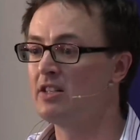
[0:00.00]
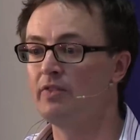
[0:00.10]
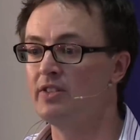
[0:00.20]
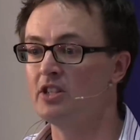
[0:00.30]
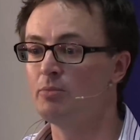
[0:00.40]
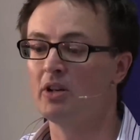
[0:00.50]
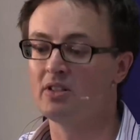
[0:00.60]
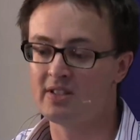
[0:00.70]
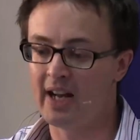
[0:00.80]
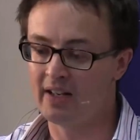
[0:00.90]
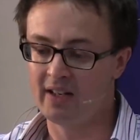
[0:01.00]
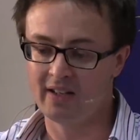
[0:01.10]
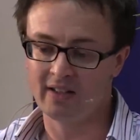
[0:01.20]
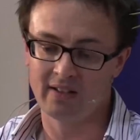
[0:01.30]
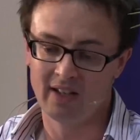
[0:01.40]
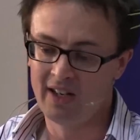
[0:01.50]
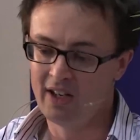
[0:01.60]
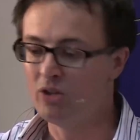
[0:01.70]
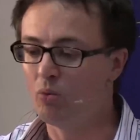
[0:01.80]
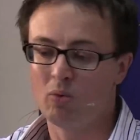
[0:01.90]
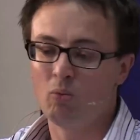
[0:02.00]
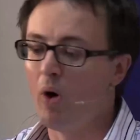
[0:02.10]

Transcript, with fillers: matter physics, but understanding you know,